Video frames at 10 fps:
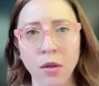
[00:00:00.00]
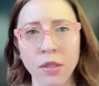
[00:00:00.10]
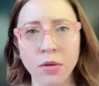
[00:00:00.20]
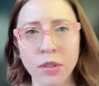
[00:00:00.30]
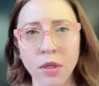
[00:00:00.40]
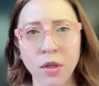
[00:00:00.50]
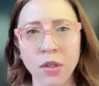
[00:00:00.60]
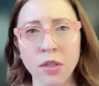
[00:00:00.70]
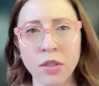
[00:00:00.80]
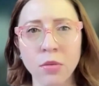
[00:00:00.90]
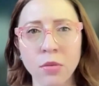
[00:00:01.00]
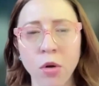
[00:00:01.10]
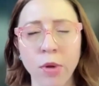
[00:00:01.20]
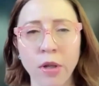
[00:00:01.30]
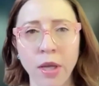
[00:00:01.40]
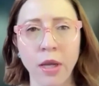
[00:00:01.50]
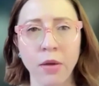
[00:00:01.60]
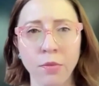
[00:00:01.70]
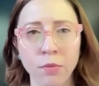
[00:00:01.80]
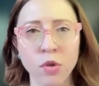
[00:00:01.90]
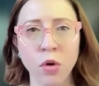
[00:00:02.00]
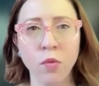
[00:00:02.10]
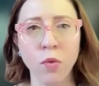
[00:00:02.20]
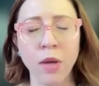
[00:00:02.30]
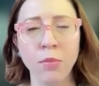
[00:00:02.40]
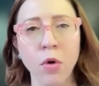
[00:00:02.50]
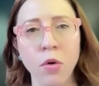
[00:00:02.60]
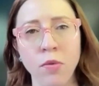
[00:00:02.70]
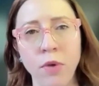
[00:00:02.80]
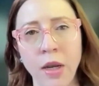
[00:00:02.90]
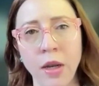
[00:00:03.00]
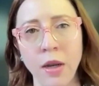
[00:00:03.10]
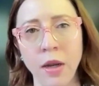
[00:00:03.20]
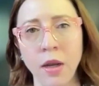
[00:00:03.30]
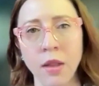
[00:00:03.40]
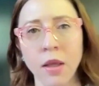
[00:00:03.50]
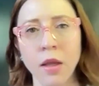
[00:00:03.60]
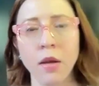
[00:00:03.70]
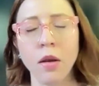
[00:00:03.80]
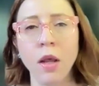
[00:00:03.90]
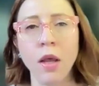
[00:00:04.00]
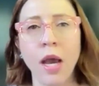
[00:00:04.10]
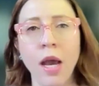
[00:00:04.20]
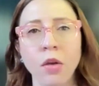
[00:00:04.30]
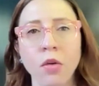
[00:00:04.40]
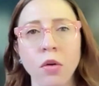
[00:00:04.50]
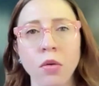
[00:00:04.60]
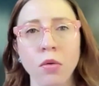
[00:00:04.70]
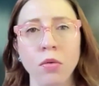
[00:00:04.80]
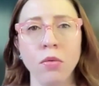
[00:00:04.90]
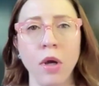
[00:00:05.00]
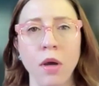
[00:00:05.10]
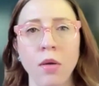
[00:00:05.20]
Can you tell us a little more about like sort of what motivated it, and then how you knew